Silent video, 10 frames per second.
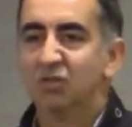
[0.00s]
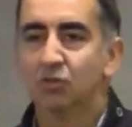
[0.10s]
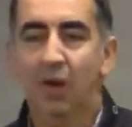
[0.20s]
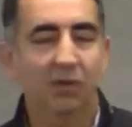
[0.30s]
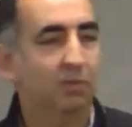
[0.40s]

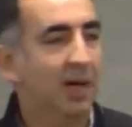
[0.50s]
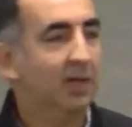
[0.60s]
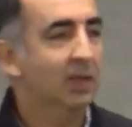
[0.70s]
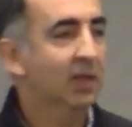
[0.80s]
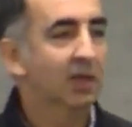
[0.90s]

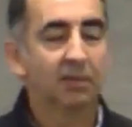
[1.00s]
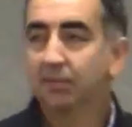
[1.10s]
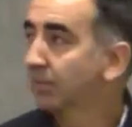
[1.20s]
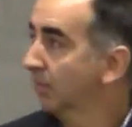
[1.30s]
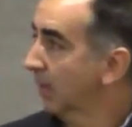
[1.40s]
swashbuckler.
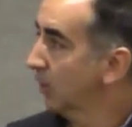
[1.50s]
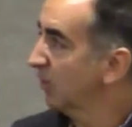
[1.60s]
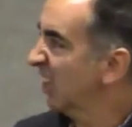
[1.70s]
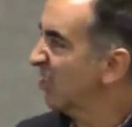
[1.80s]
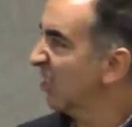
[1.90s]
They
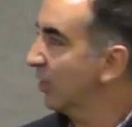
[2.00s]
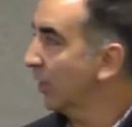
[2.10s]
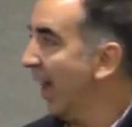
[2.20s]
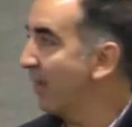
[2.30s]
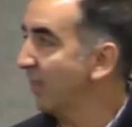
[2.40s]
usually
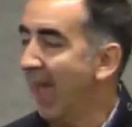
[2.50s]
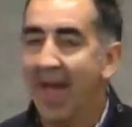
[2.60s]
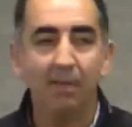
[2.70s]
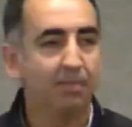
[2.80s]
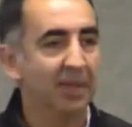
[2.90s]
don't have the
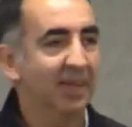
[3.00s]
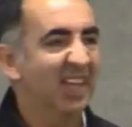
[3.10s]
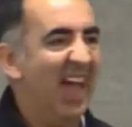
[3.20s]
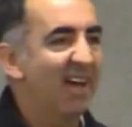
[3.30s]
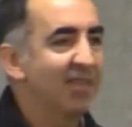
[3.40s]
hat, but
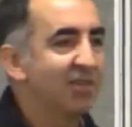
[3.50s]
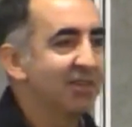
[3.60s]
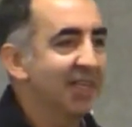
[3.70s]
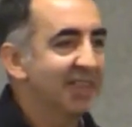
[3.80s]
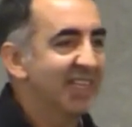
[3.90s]
they have
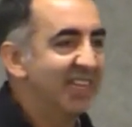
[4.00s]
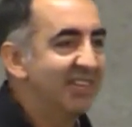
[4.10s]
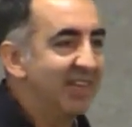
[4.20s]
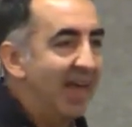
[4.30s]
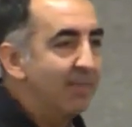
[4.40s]
the
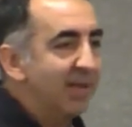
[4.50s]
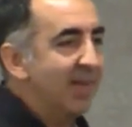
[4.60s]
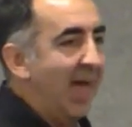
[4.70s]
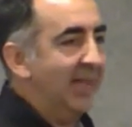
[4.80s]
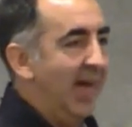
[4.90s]
same
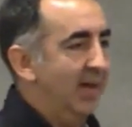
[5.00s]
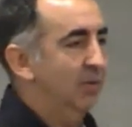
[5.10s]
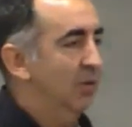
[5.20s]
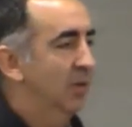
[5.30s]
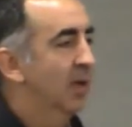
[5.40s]
exact
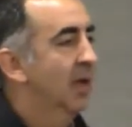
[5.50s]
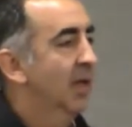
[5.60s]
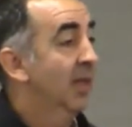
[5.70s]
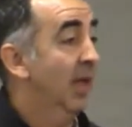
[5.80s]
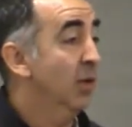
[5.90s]
attitude
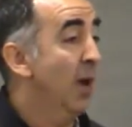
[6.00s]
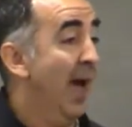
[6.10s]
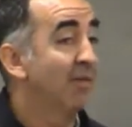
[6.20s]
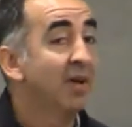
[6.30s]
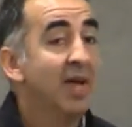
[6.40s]
that you
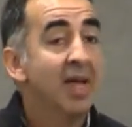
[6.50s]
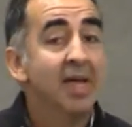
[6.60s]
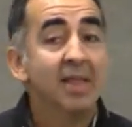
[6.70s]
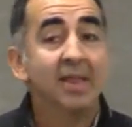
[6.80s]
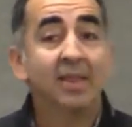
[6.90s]
have.
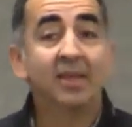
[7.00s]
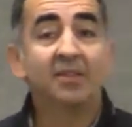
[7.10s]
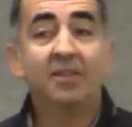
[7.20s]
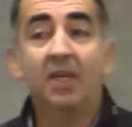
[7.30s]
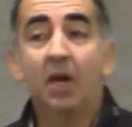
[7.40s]
The
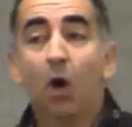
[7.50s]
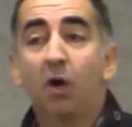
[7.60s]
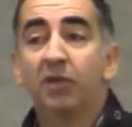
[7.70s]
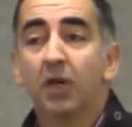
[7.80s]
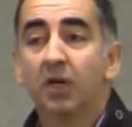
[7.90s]

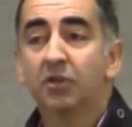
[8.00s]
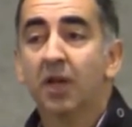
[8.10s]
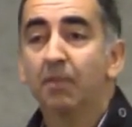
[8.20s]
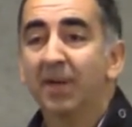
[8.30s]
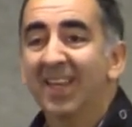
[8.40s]
CEO of a large
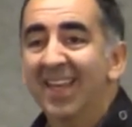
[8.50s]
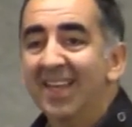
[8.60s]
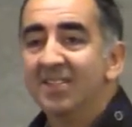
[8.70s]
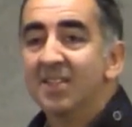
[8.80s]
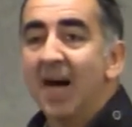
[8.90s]
company
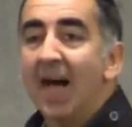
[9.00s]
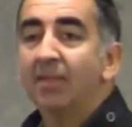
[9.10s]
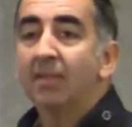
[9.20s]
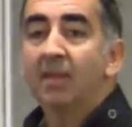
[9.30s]
is not